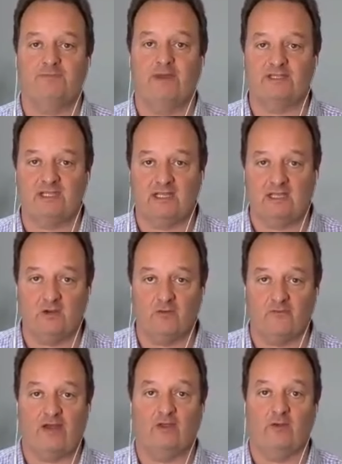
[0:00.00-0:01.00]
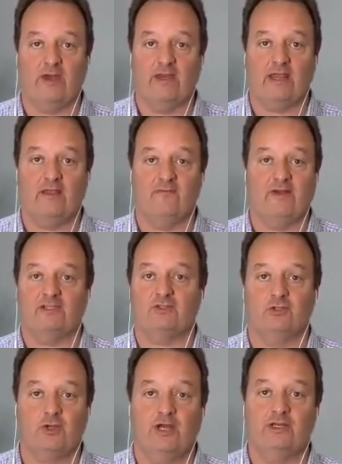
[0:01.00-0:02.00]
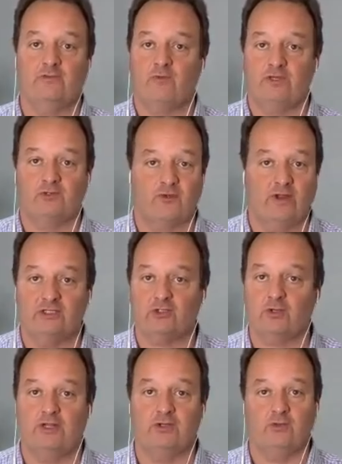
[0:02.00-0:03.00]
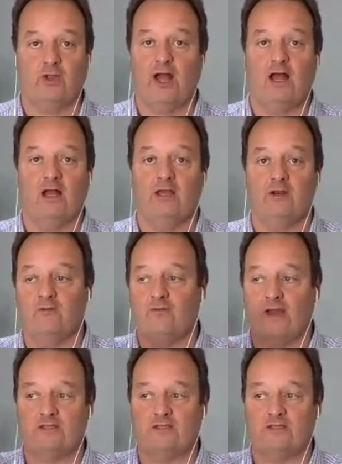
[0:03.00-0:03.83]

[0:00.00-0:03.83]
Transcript: Basically, you're a value add investor trying to raise rents, trying to do,